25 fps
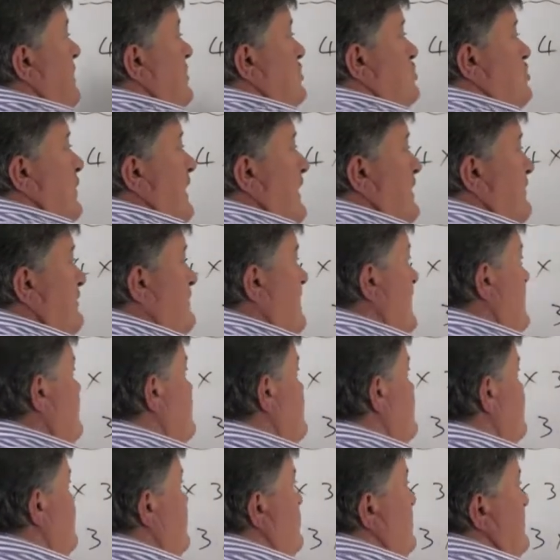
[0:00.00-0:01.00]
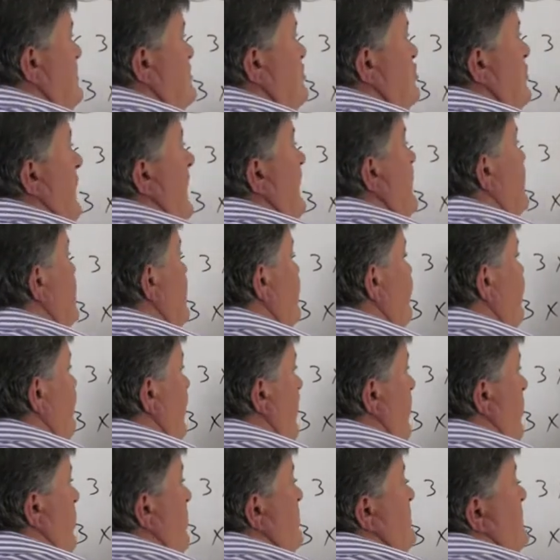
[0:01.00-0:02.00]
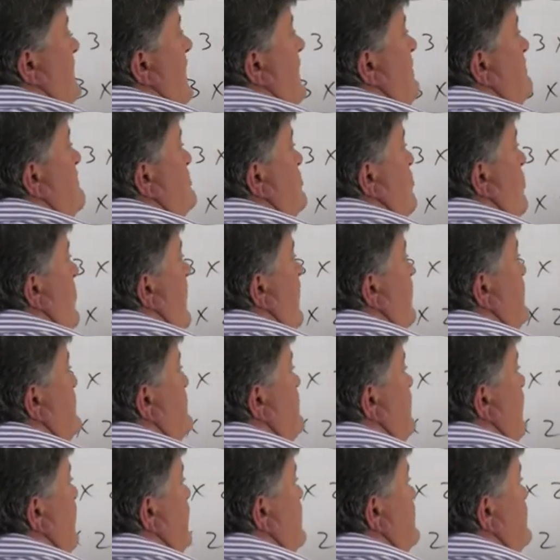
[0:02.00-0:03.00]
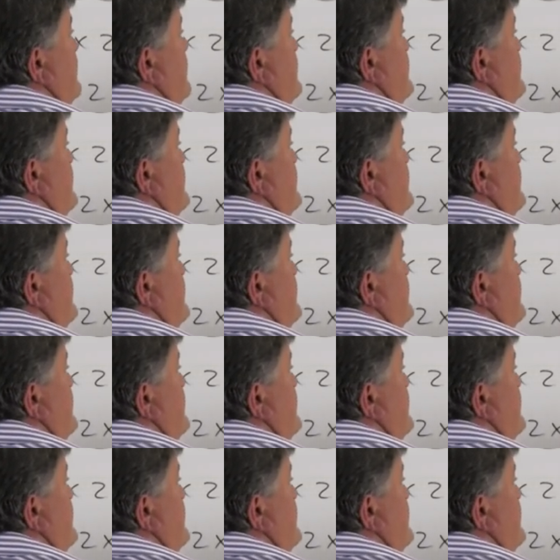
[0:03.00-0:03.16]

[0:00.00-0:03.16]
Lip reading: 12 times 2 is 24, times 1 stays the